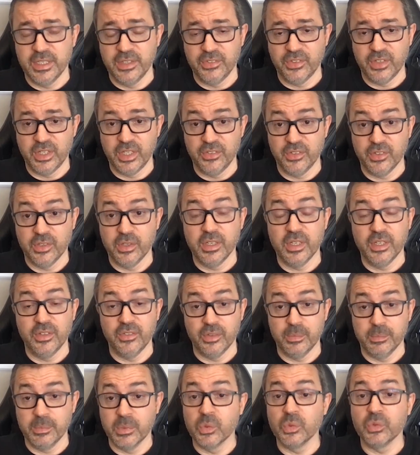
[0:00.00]
is
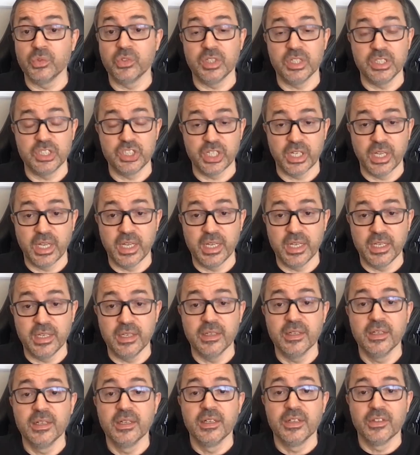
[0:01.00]
a
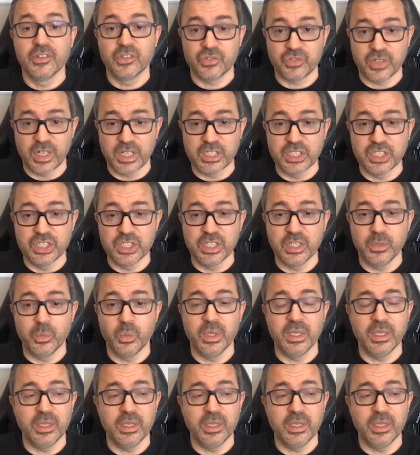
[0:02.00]
multi-chain strategy.